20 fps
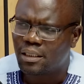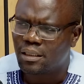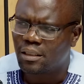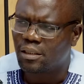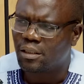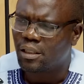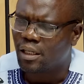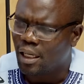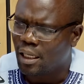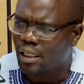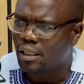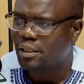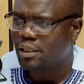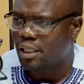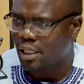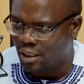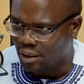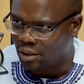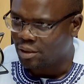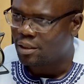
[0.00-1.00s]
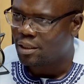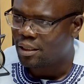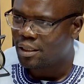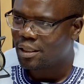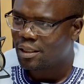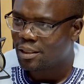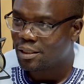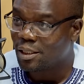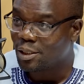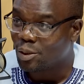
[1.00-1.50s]
really changed
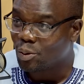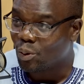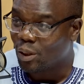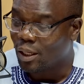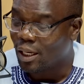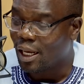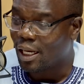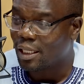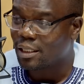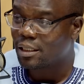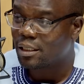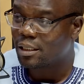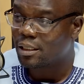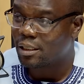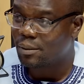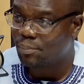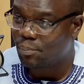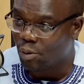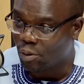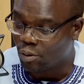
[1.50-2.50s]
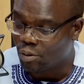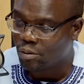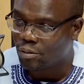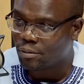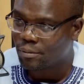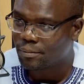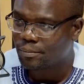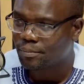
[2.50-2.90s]
since we last spoke.